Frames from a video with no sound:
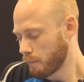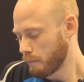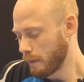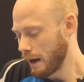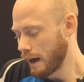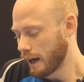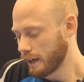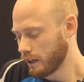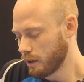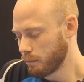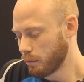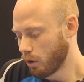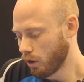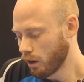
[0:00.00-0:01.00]
behind the
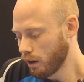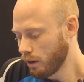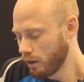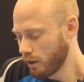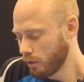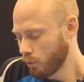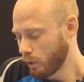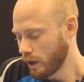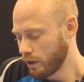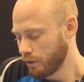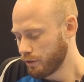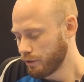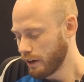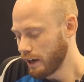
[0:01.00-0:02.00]
ball while
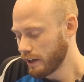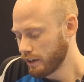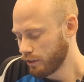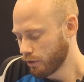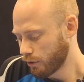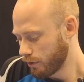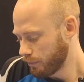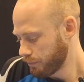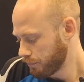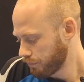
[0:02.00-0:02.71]
you drag your